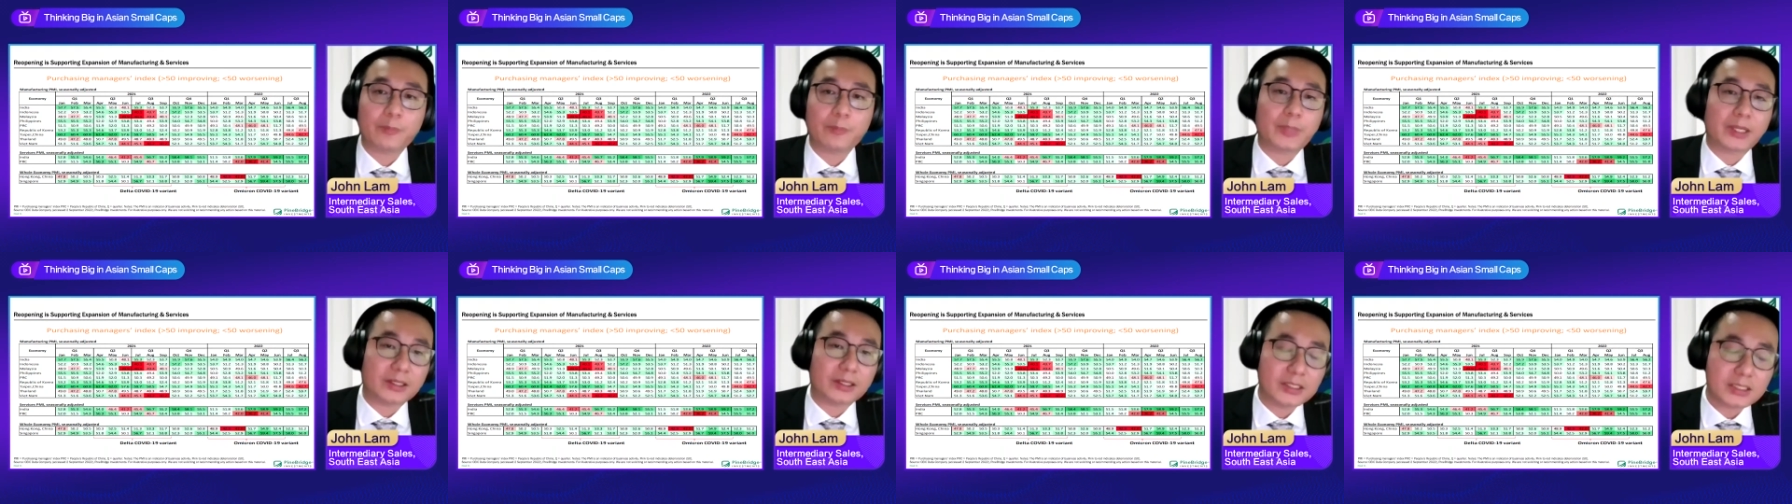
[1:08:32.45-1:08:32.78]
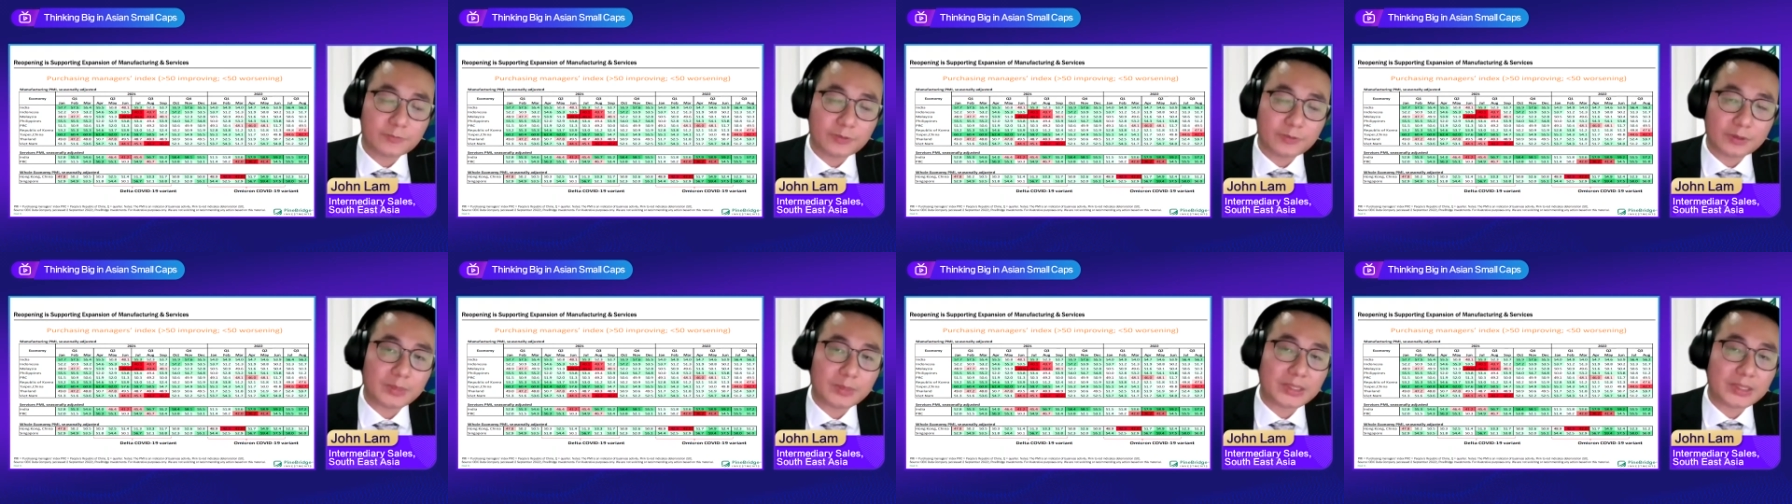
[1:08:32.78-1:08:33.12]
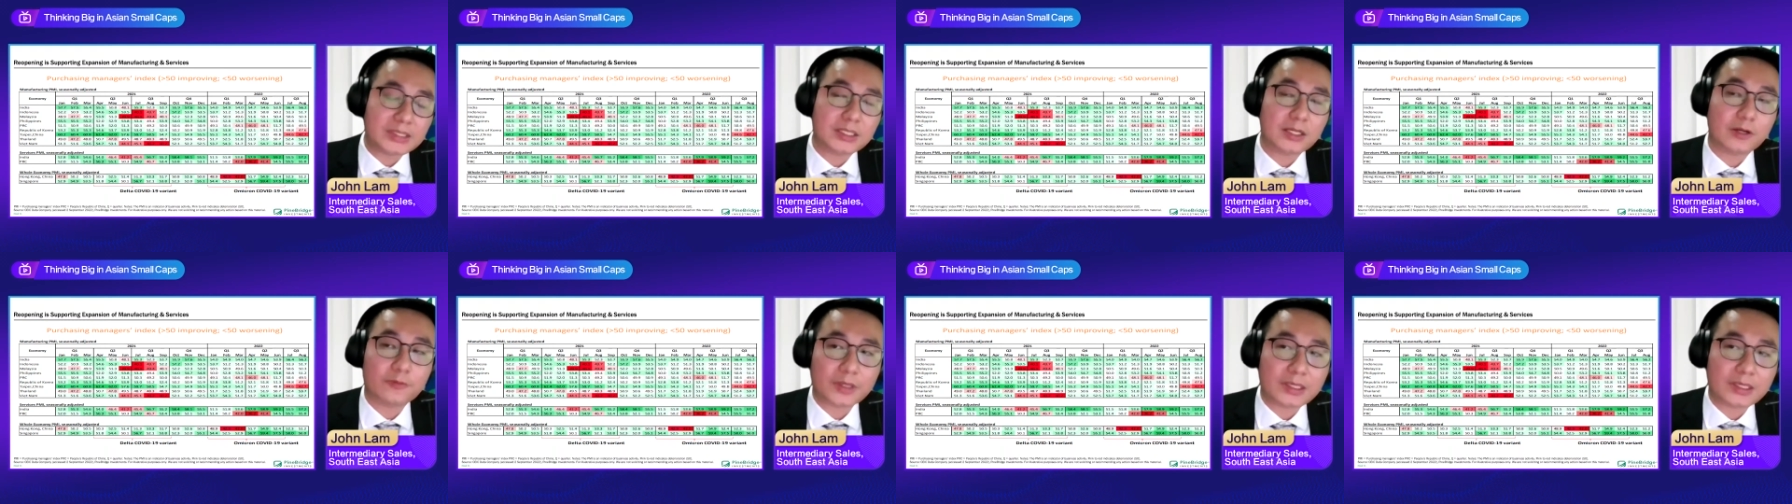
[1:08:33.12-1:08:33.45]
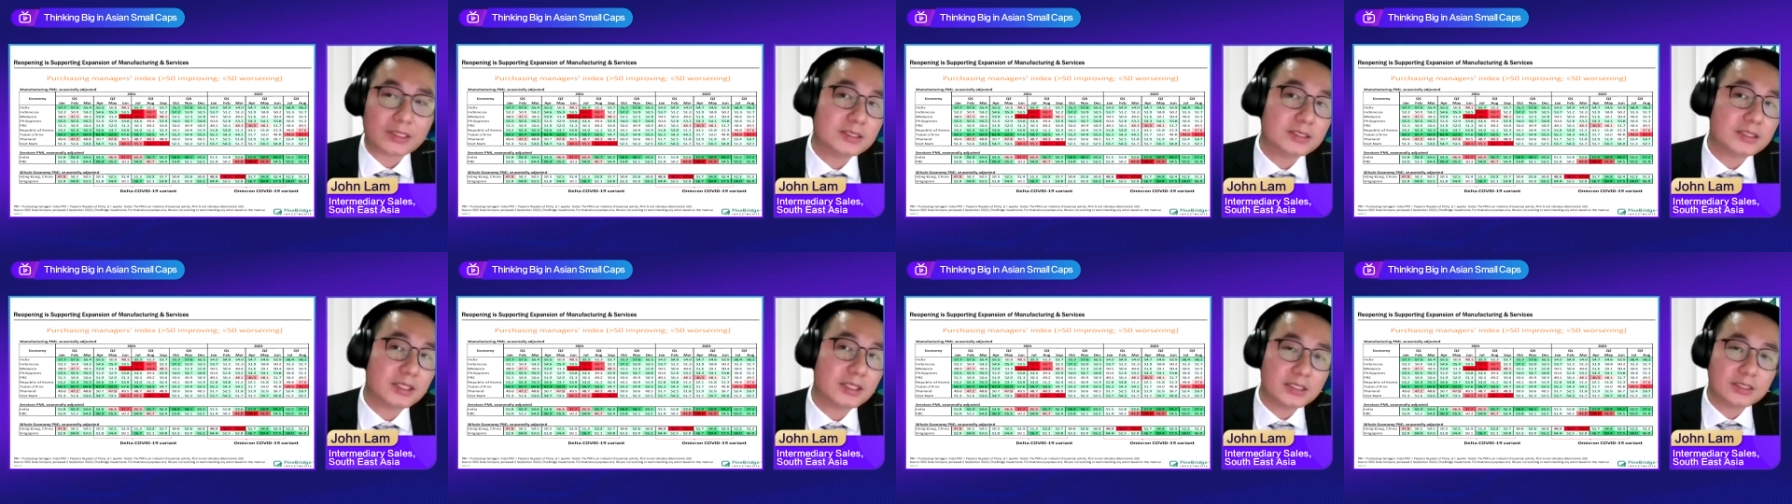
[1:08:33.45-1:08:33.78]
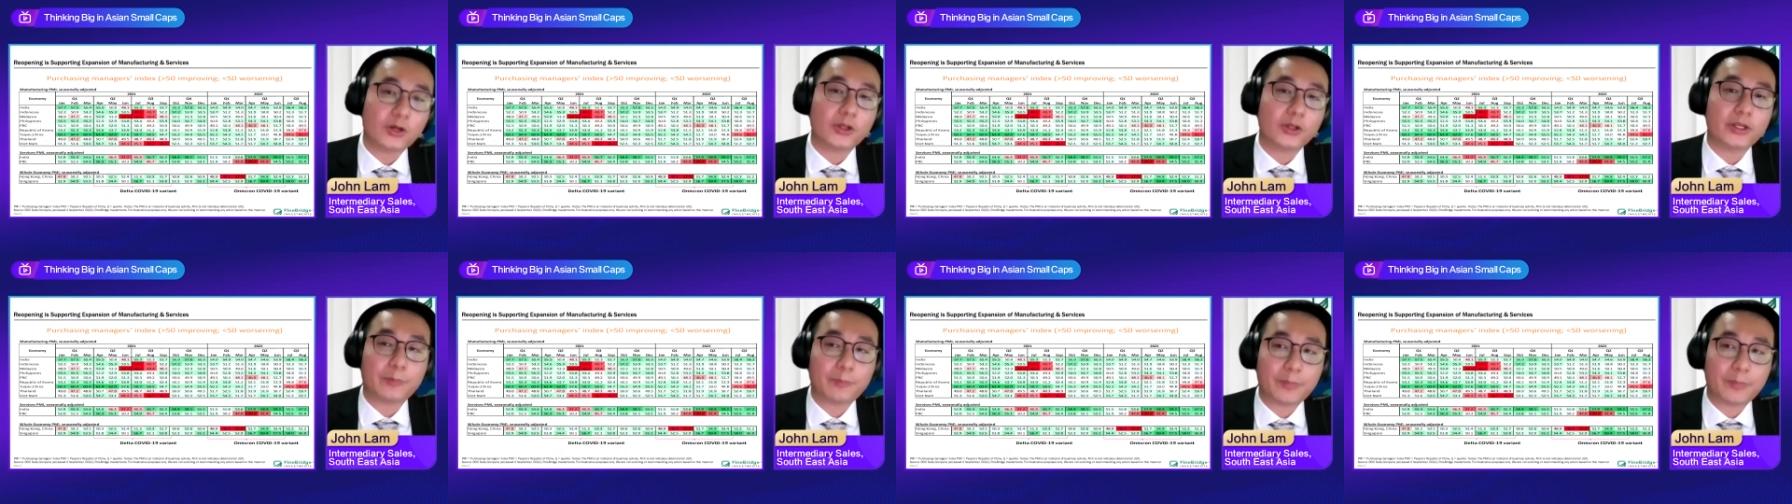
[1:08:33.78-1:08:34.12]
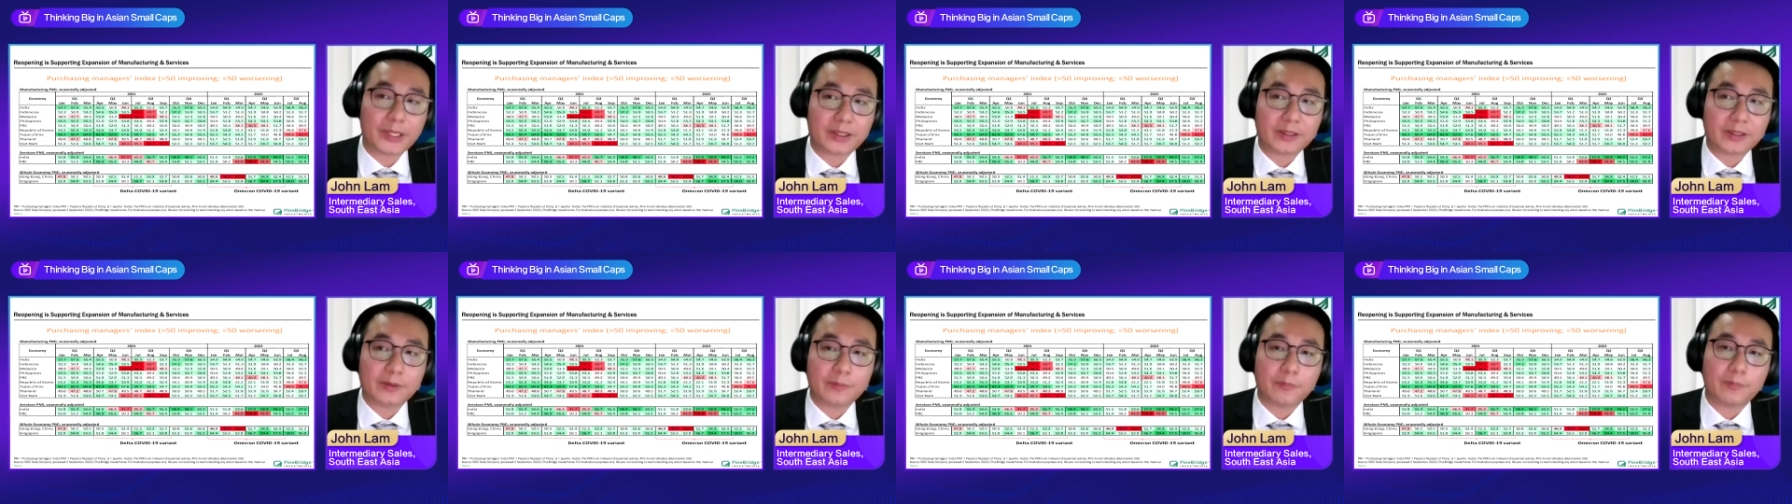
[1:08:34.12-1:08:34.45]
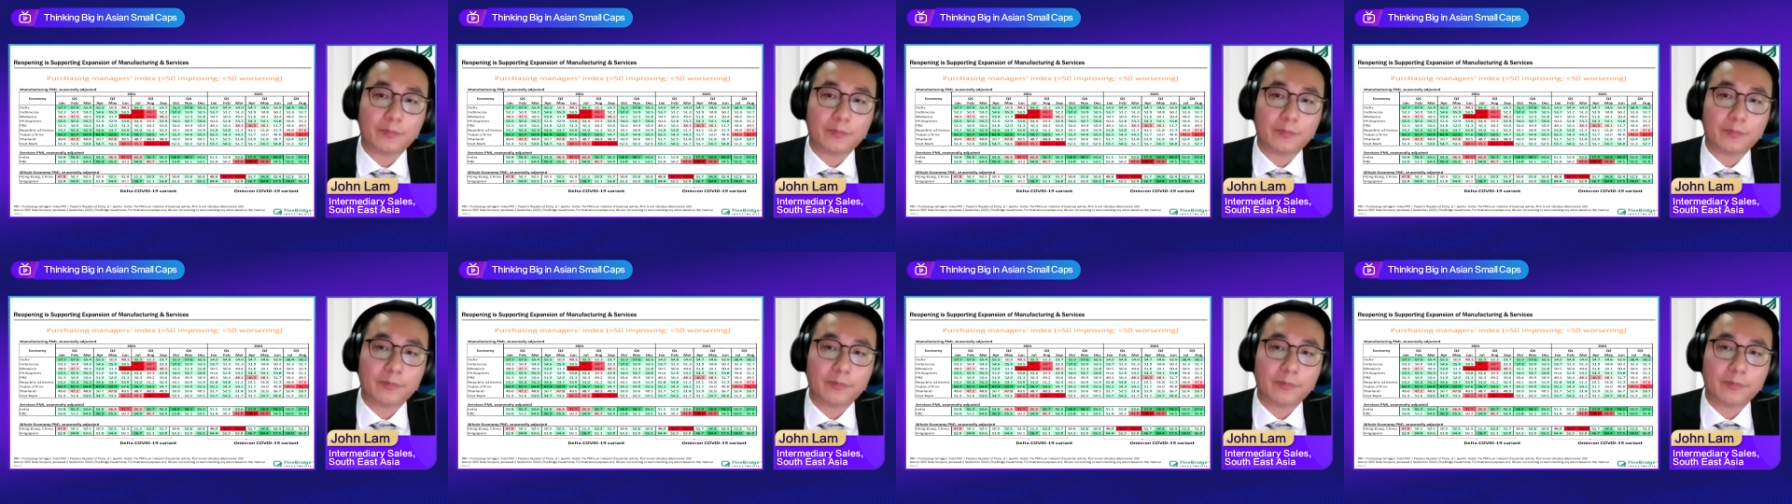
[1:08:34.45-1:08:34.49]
But this firm itself is not a big,